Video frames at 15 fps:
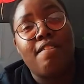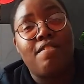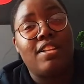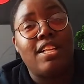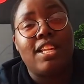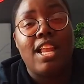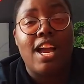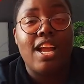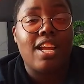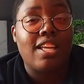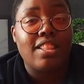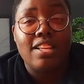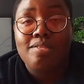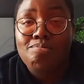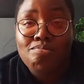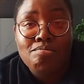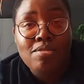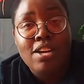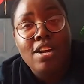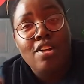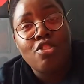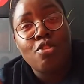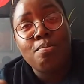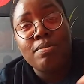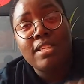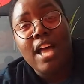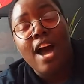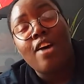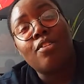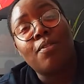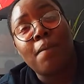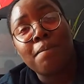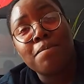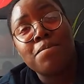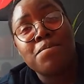If you didn't like it, then thumbs down.